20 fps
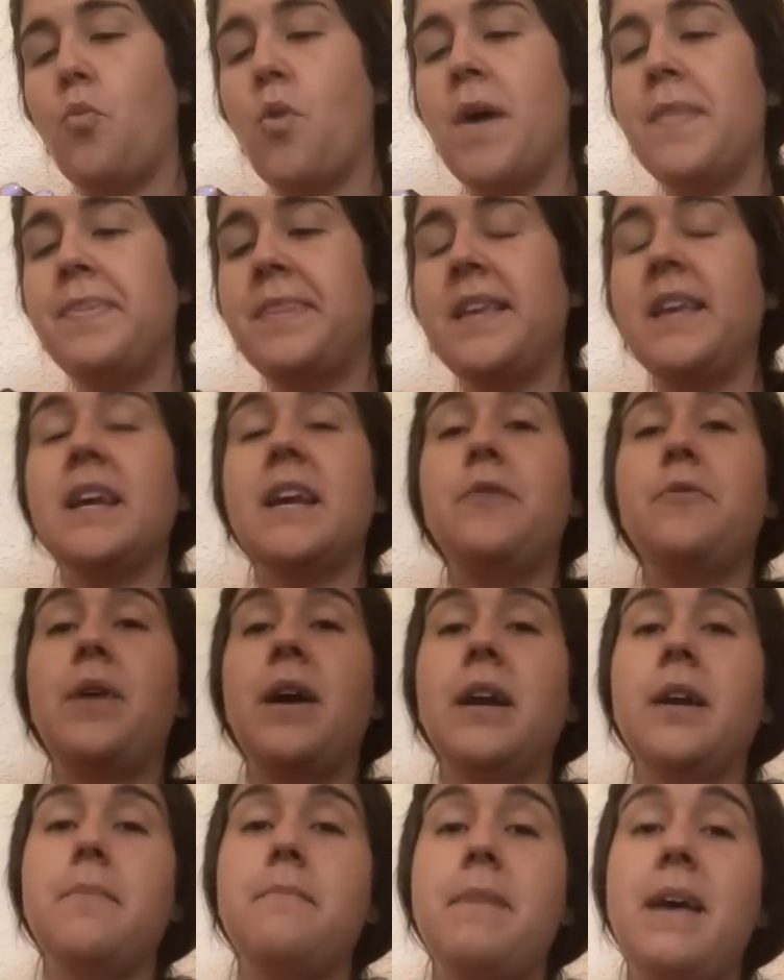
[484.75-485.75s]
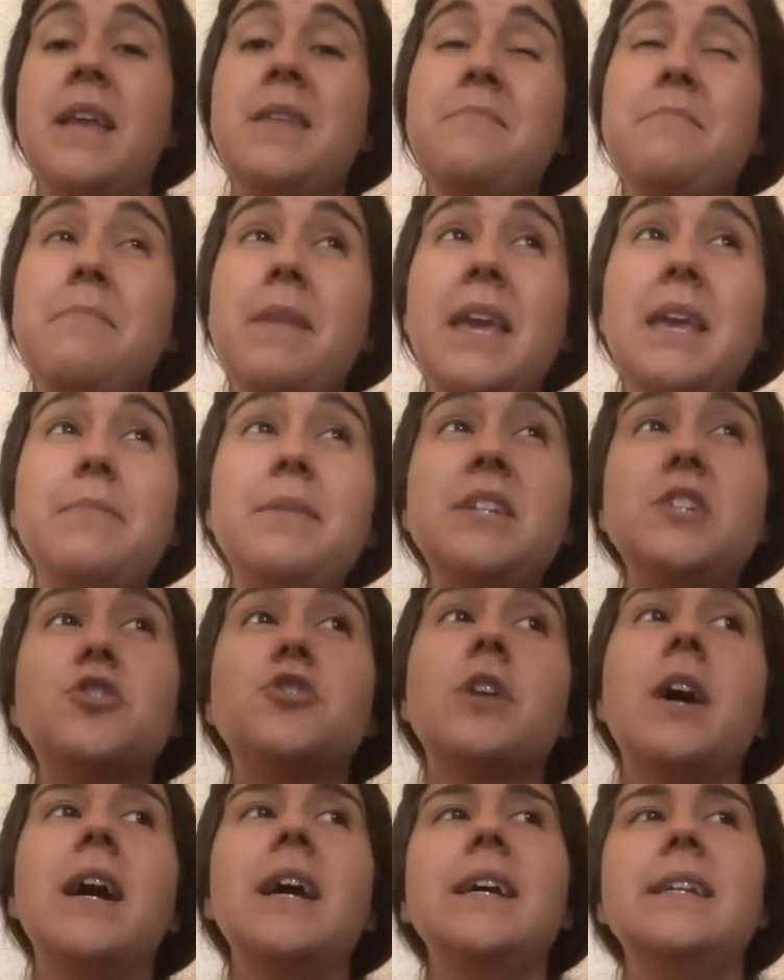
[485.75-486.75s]
One thing I recommend, maybe
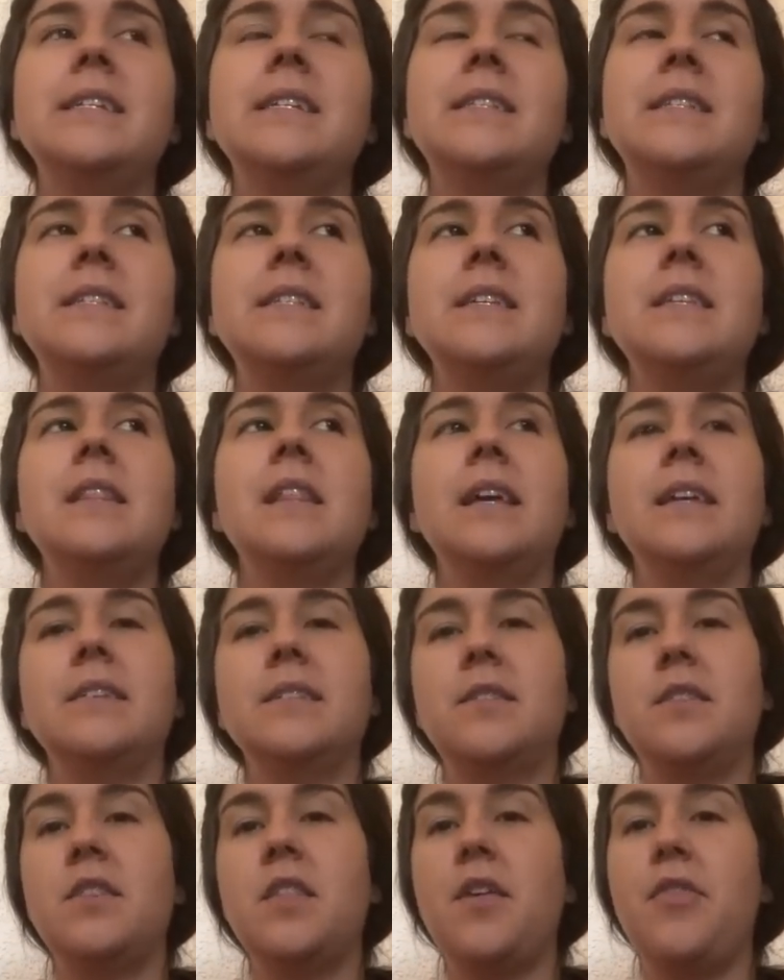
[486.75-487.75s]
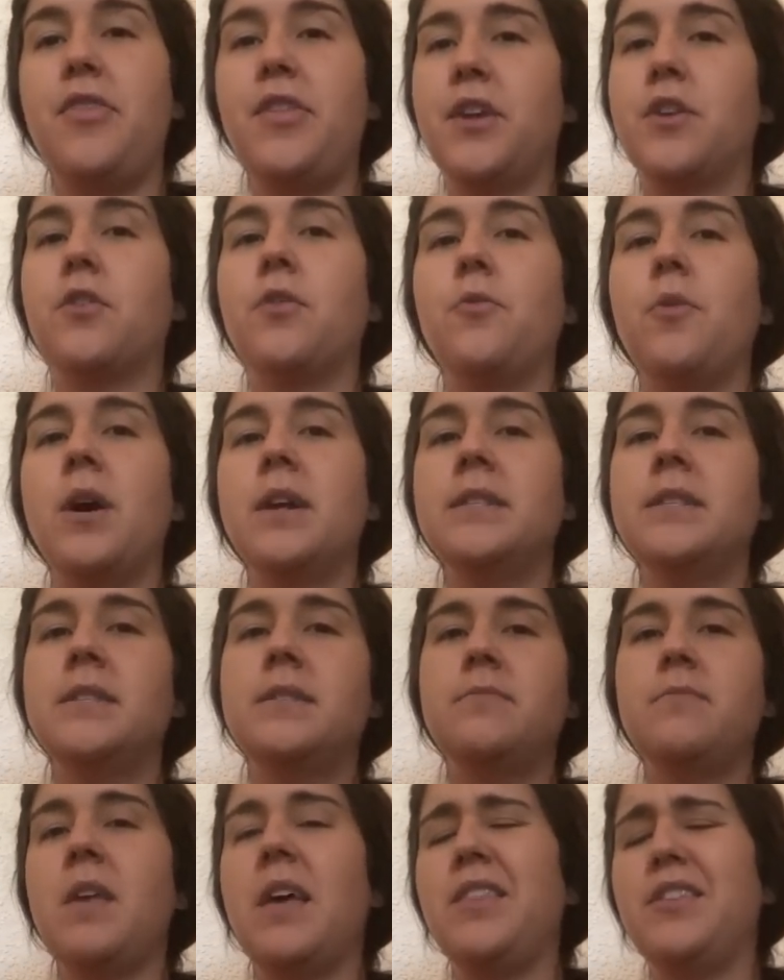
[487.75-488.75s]
try, I did see like the thicker
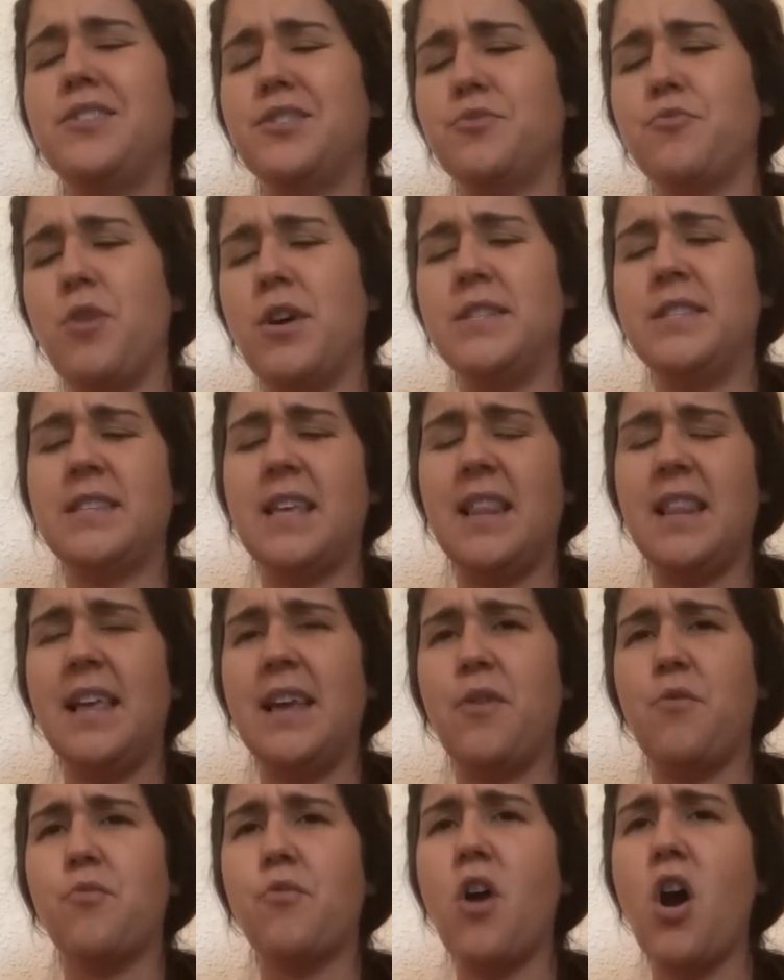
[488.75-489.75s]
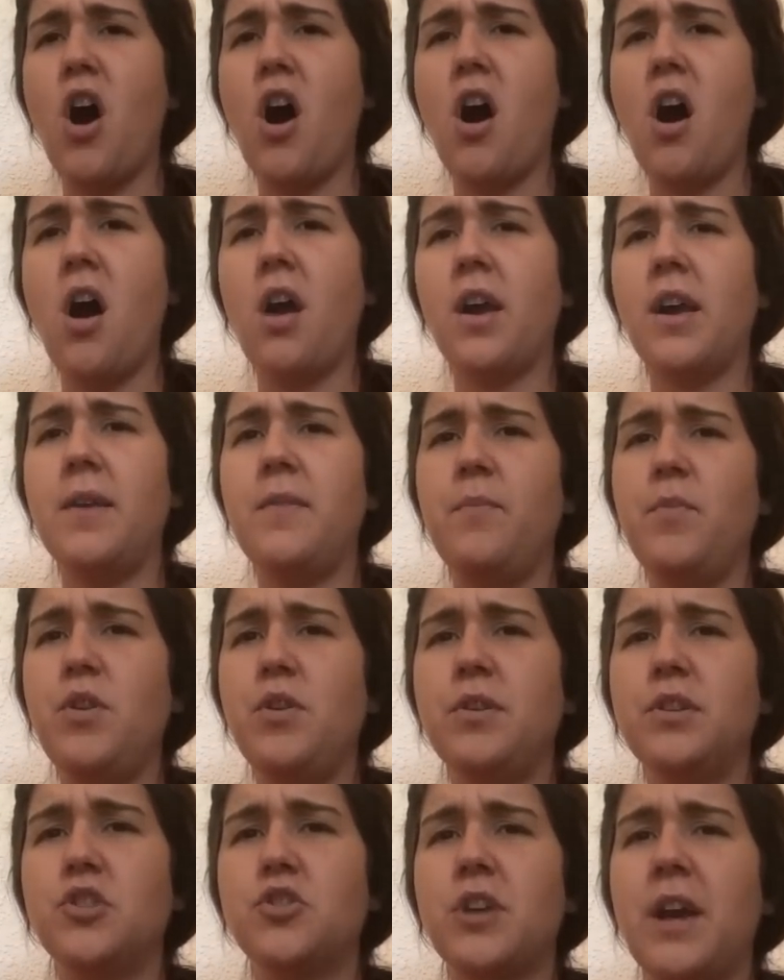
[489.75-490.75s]
ones. Uh, there's ones that like rock, you
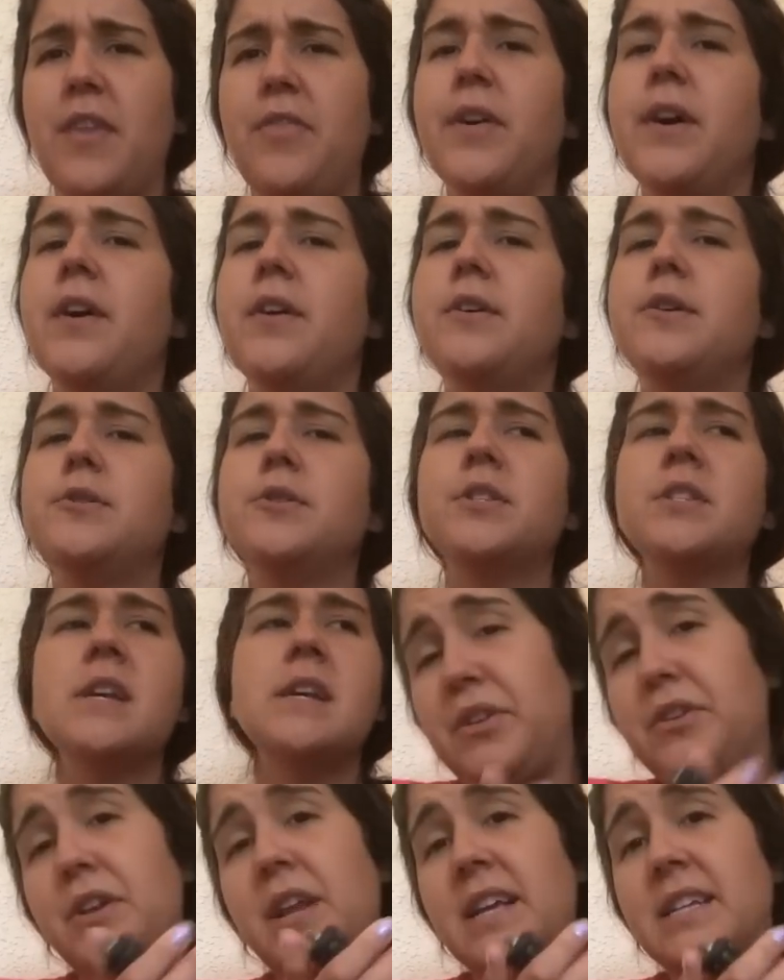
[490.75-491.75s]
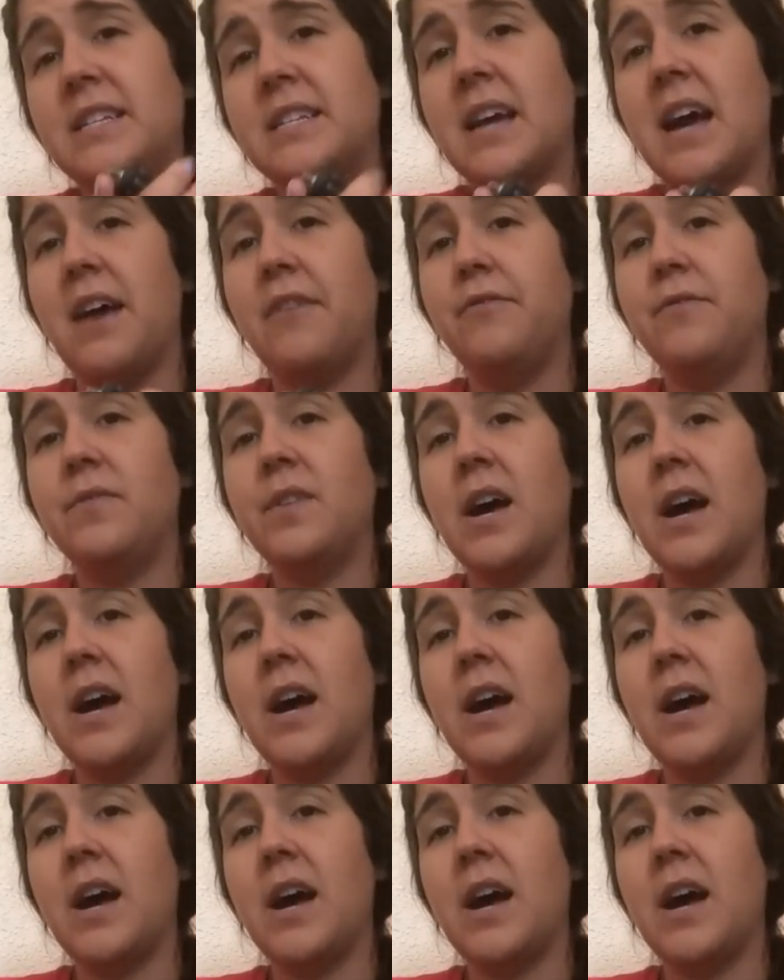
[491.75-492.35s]
could try those. They're nice to have.